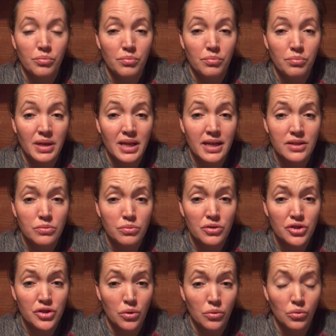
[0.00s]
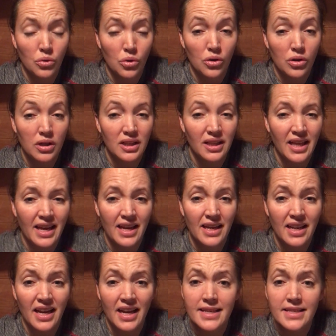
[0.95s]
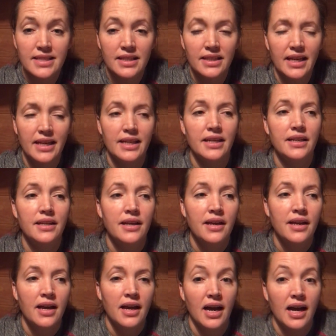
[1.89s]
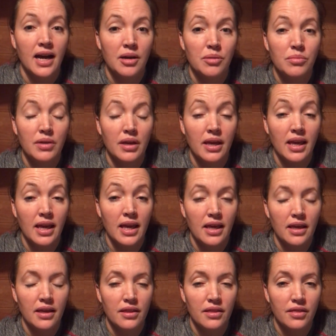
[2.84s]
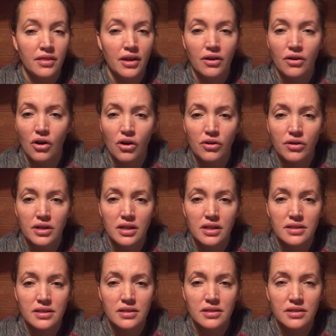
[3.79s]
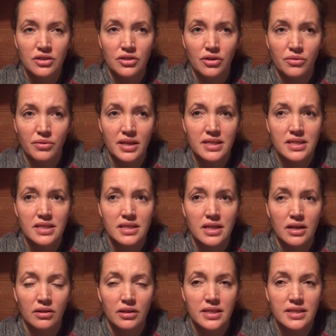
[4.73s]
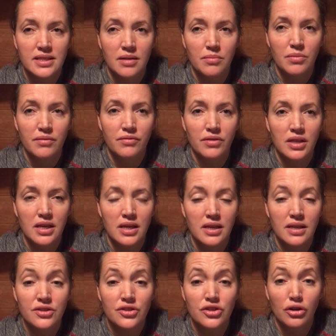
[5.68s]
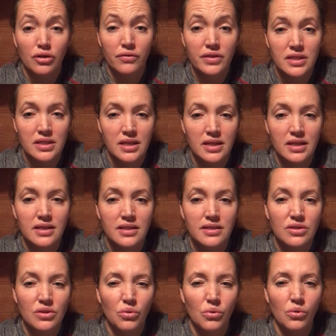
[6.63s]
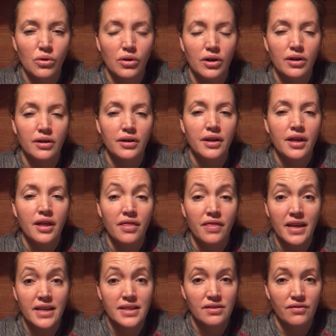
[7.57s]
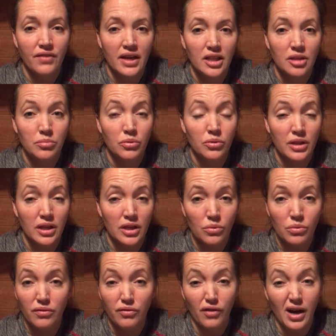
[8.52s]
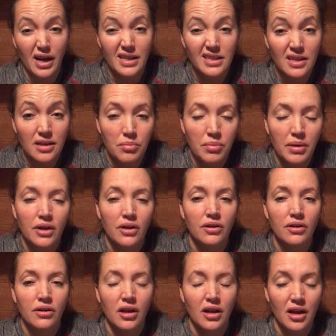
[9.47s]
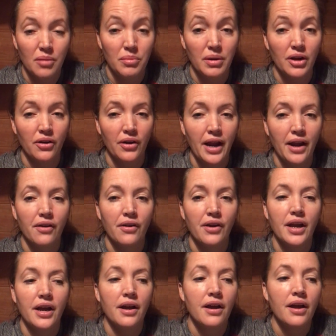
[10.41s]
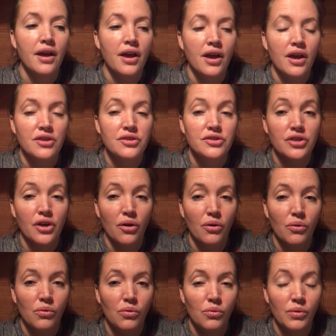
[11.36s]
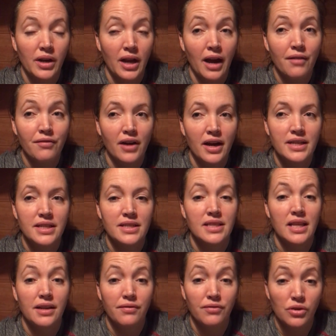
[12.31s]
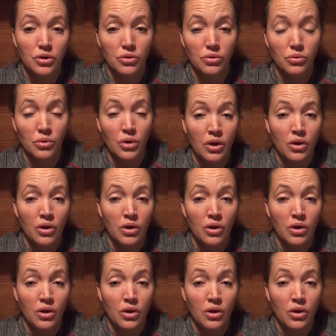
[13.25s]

because we're so rural and isolated, um, there aren't you know necessarily some of the services or things available that you would find in a bigger a bigger area. So what I find is that if you